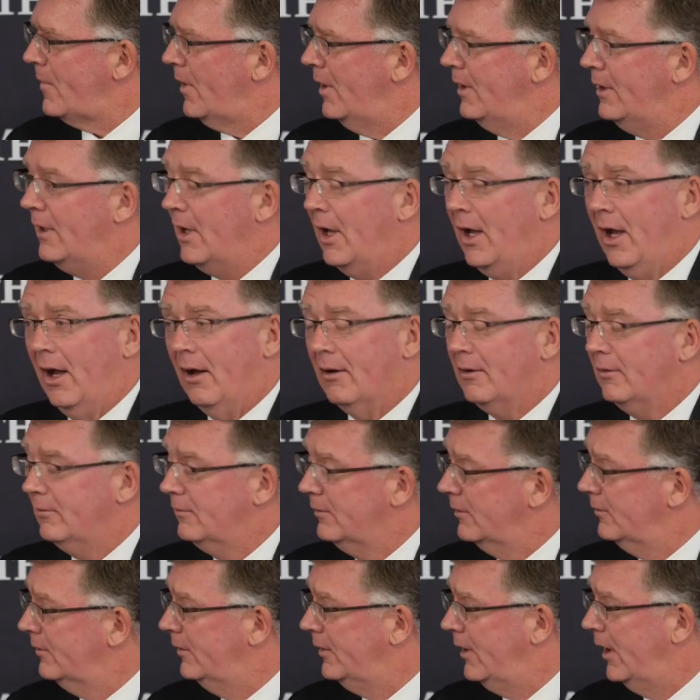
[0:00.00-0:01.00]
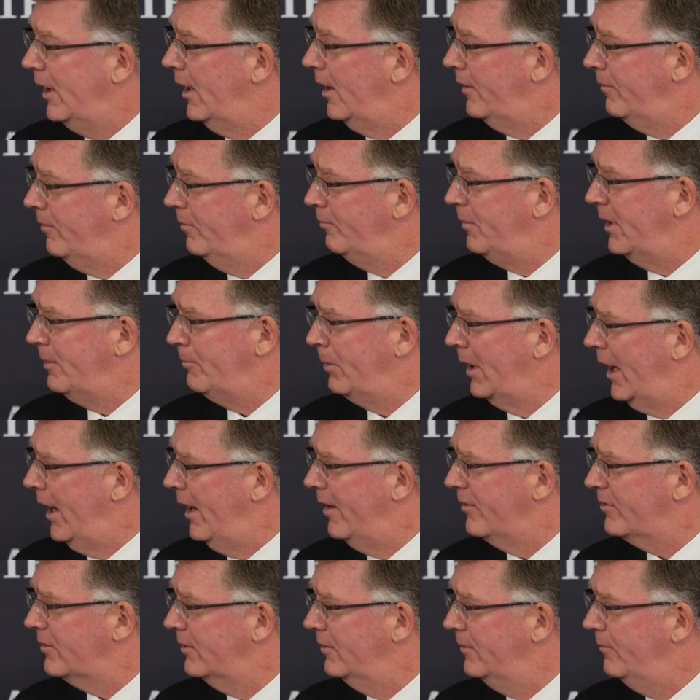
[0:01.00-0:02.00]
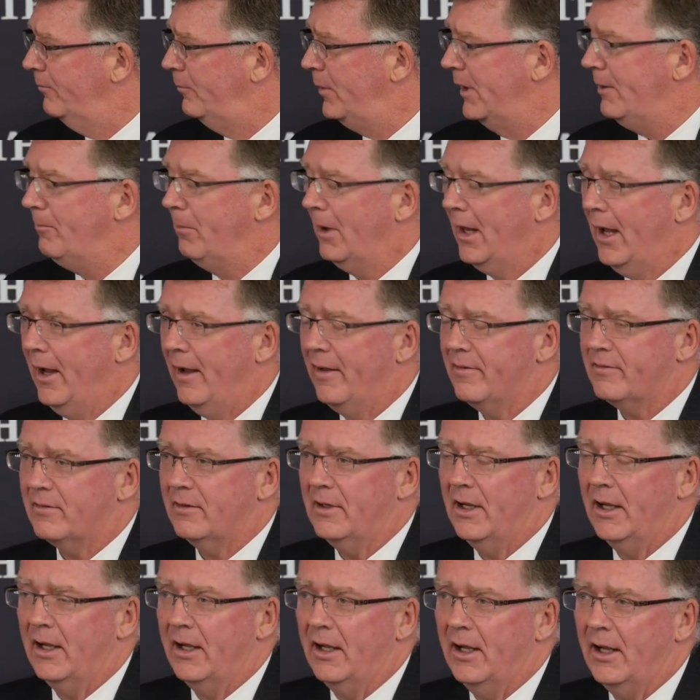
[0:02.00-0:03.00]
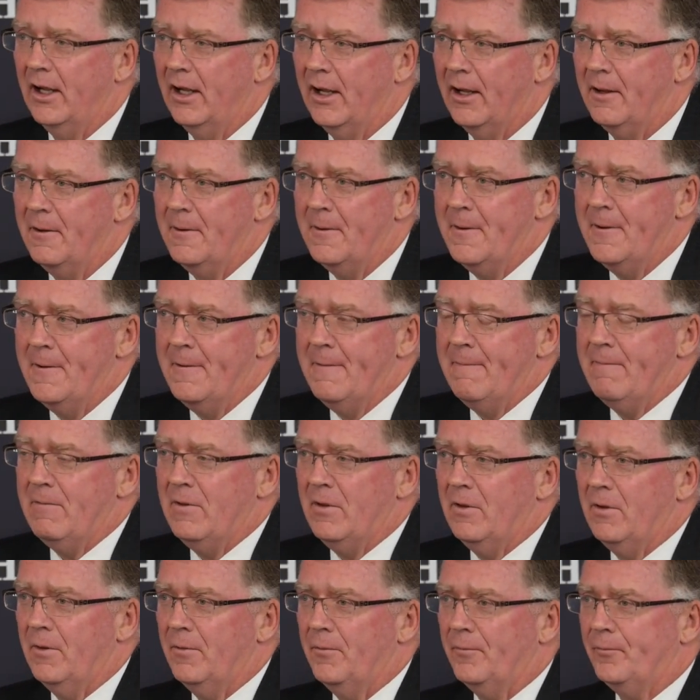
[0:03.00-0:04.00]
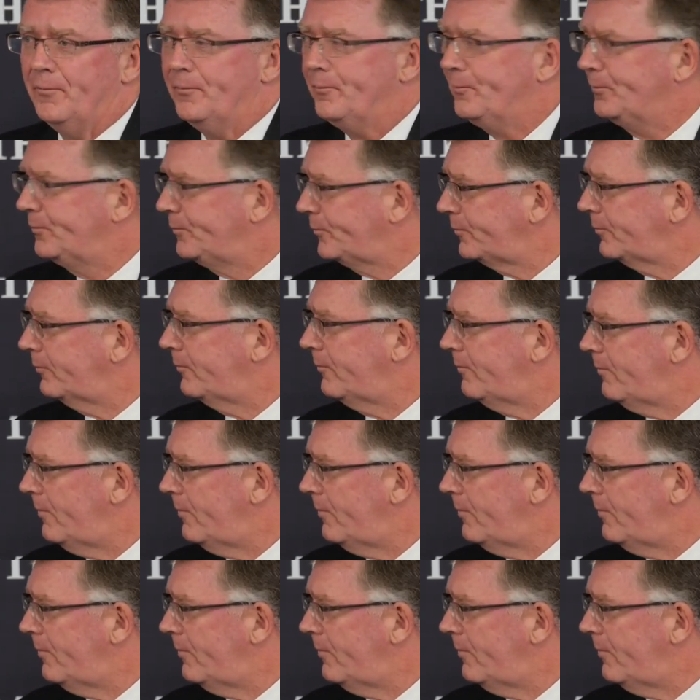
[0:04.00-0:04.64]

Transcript: Yeah, big players, big players. I mean, Apple Money hasn't, well, I